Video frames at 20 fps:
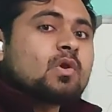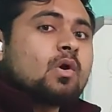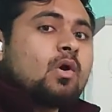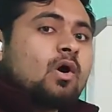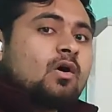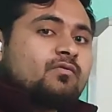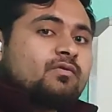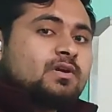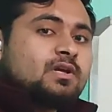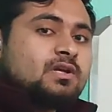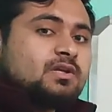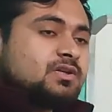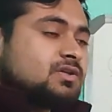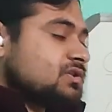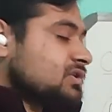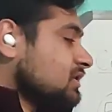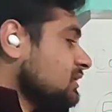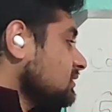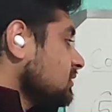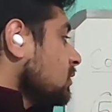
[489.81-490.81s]
of
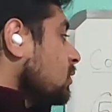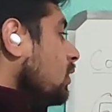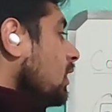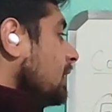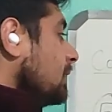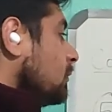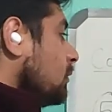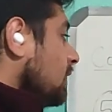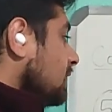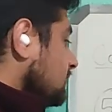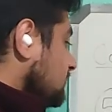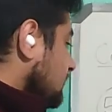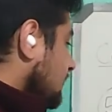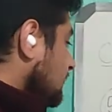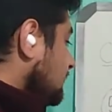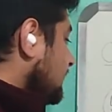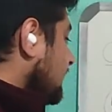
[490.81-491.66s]
integers, go and watch that.